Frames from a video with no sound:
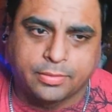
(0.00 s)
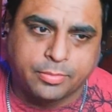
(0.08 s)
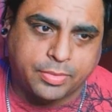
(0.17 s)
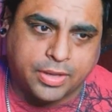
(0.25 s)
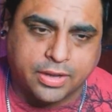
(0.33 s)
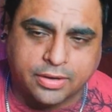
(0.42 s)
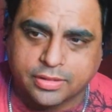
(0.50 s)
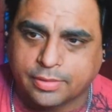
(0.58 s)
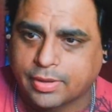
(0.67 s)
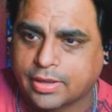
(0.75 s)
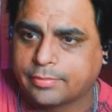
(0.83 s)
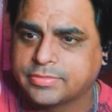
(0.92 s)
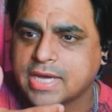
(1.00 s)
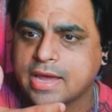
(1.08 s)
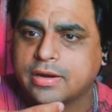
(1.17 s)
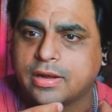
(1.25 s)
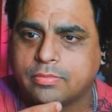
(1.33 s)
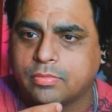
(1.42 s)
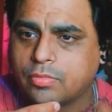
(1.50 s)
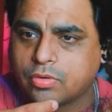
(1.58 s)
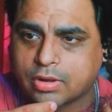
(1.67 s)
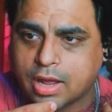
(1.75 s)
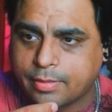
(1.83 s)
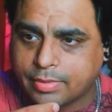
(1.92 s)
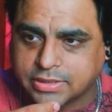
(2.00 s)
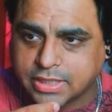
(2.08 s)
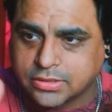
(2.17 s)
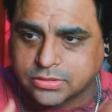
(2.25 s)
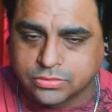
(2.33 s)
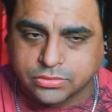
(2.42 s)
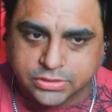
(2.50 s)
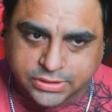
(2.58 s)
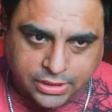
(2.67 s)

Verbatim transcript: I'm gonna be honest. I'm like, I'm tatted up with Mortal Kombat tattoos.